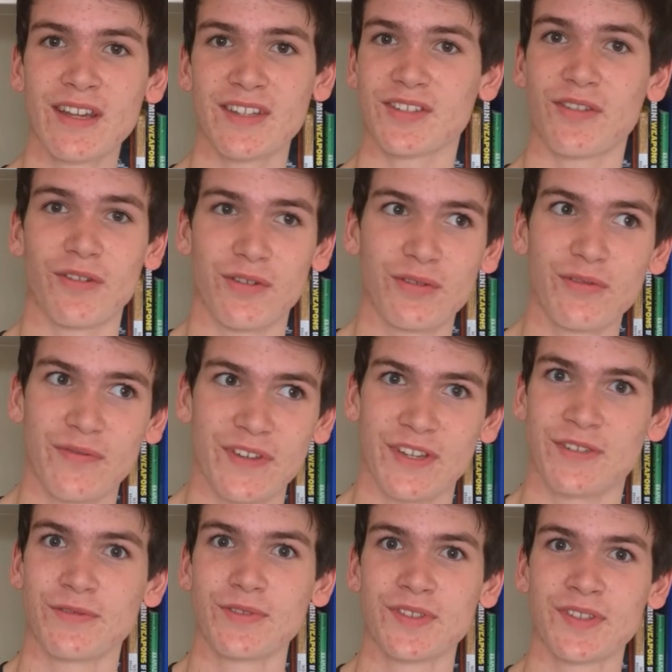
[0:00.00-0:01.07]
It's got good
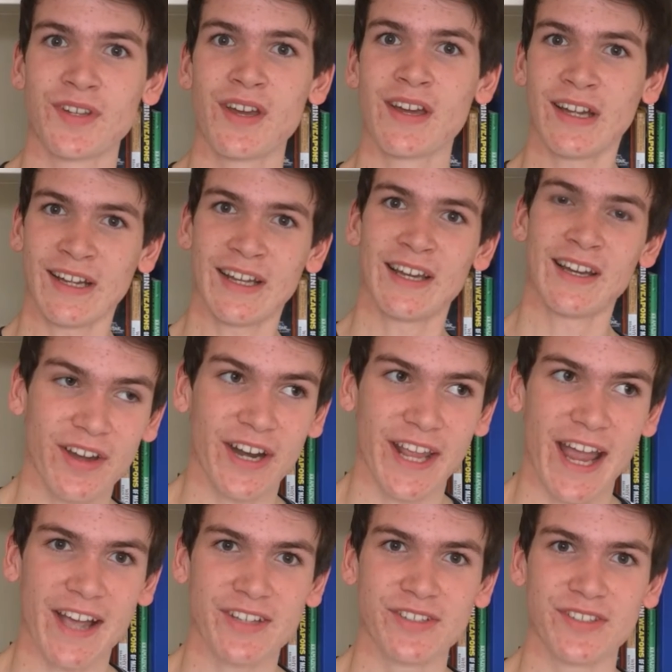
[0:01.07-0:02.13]
visuals,
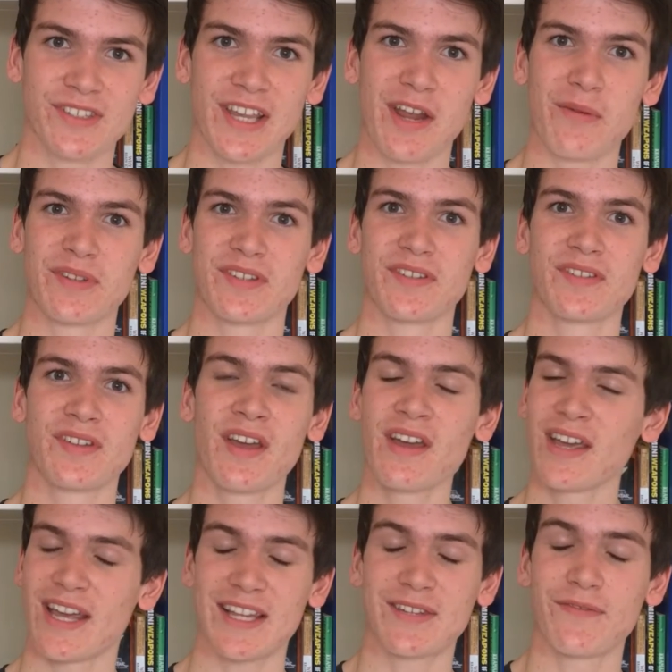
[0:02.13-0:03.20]
exciting action sequences.
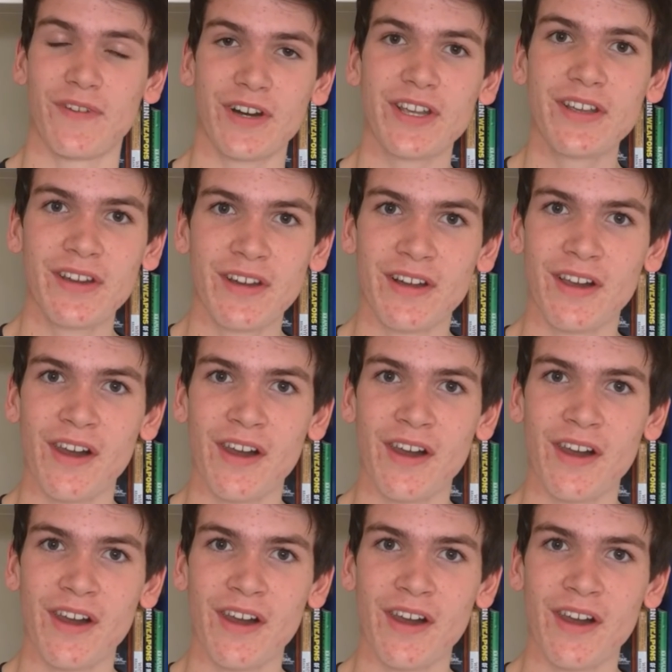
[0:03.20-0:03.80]
It's funny.